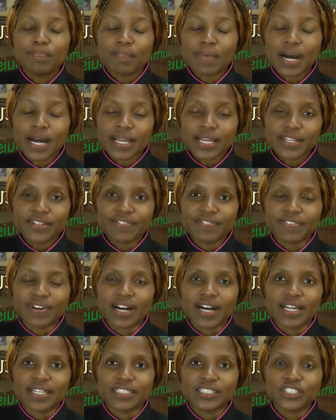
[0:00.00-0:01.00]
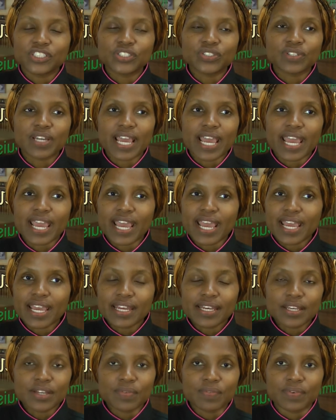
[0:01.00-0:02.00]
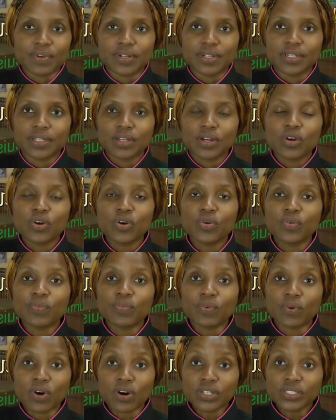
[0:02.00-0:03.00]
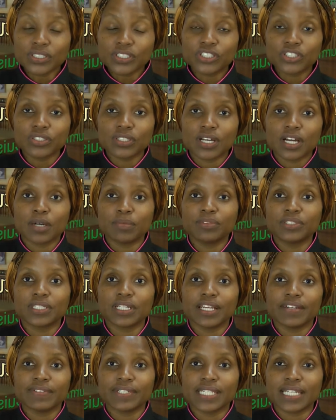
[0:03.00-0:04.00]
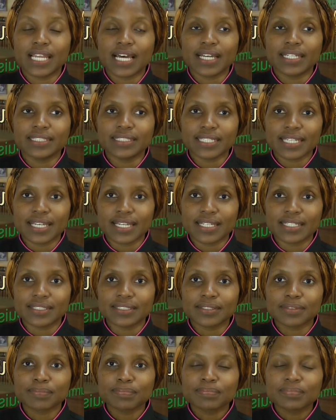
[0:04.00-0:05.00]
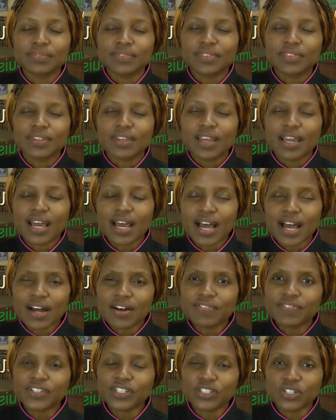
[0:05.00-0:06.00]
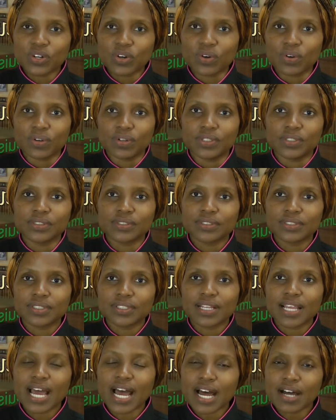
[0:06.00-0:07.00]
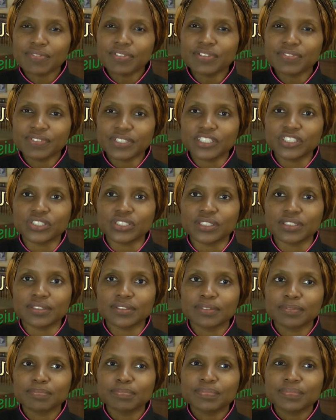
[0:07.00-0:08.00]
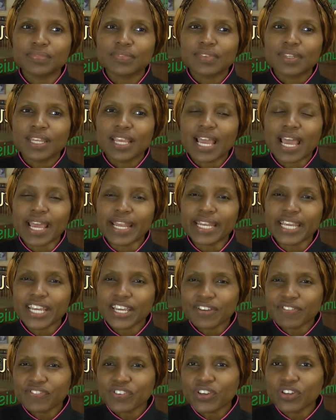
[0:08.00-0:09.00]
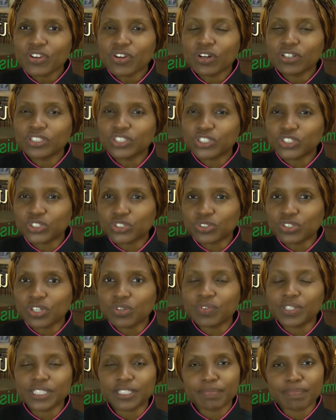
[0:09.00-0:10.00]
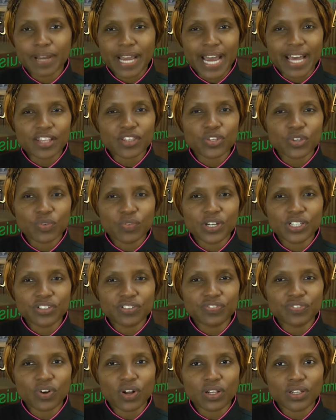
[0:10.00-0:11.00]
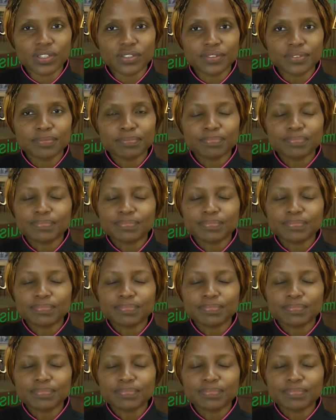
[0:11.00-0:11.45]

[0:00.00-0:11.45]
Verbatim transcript: My advice to anyone who wants to come to Living Light is have a goal, have a vision, and if you're not sure what path you want to follow,